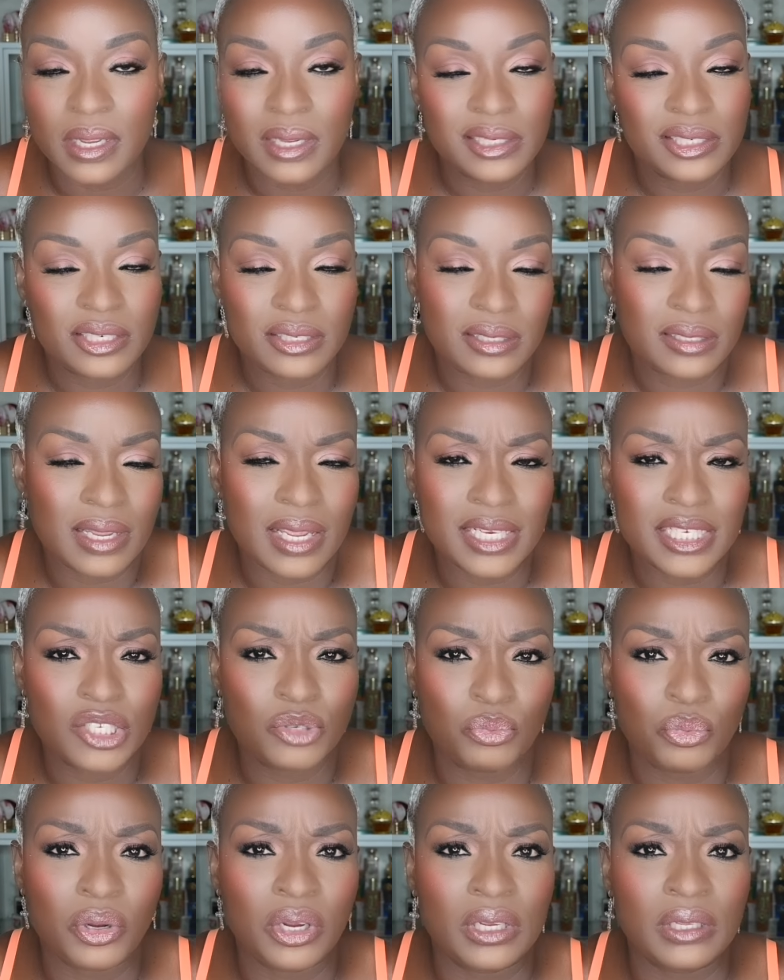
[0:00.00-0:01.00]
Just I
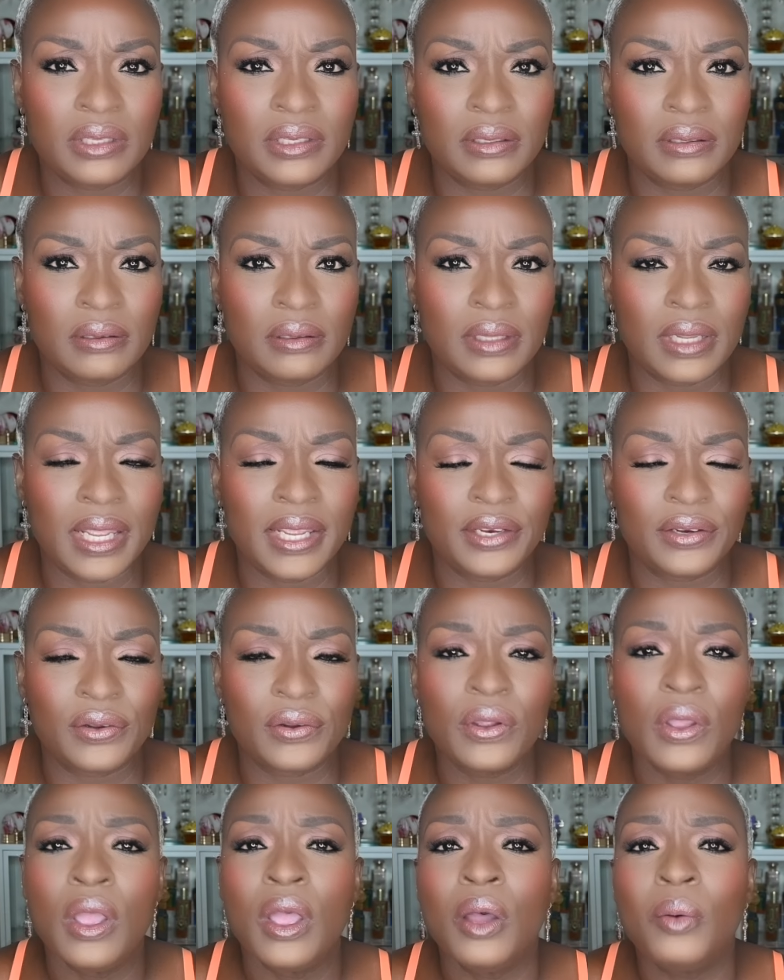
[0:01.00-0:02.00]
spray a little
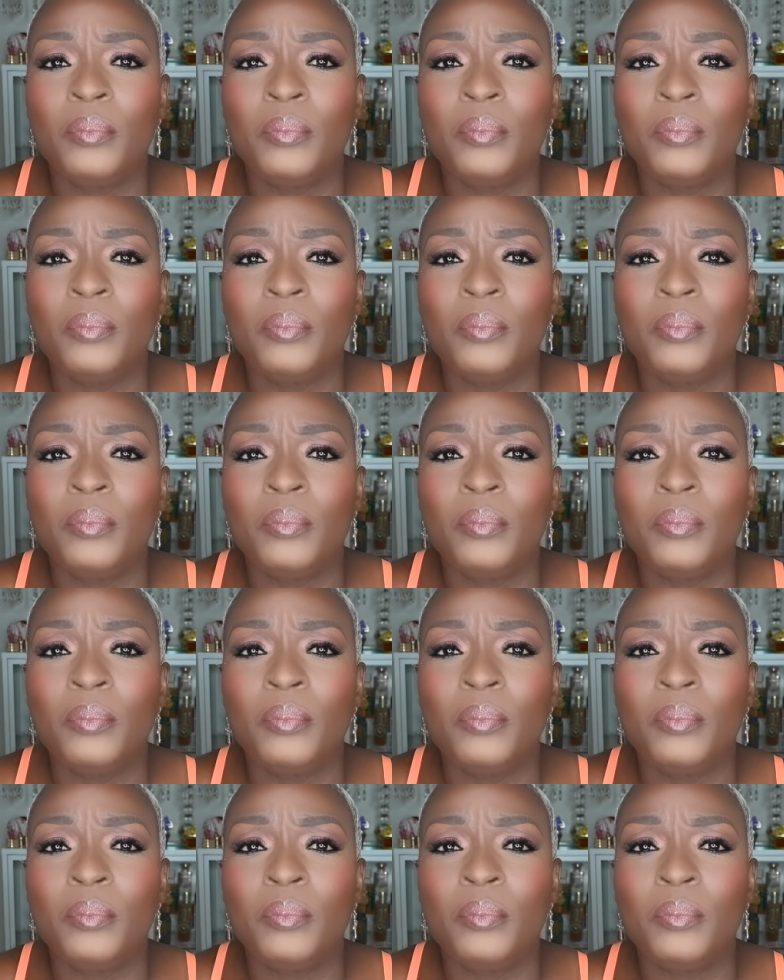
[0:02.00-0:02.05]
lighter.